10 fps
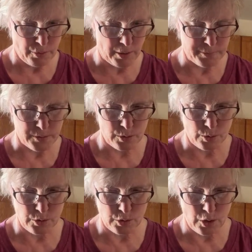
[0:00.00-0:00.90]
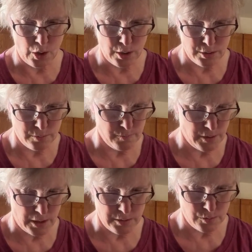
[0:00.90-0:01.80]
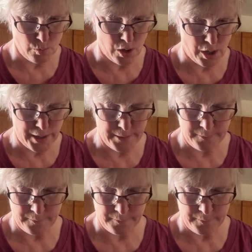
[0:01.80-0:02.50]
Popsicles are awesome, that's why.